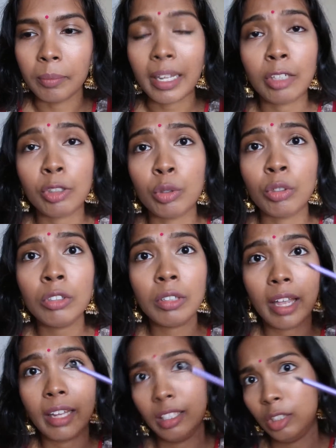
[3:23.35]
natural,
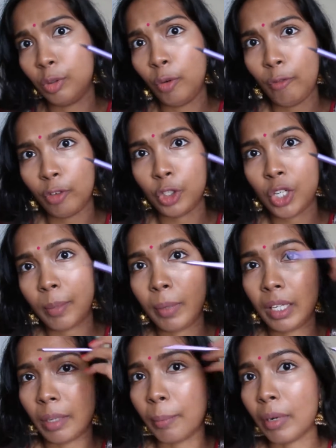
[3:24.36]
and it's good for
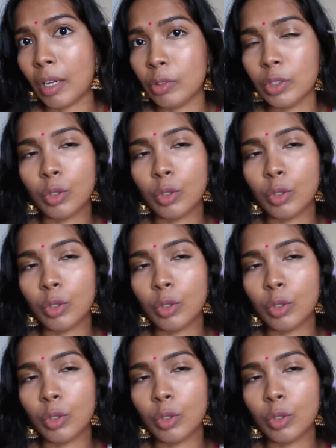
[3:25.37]
shaping the brows.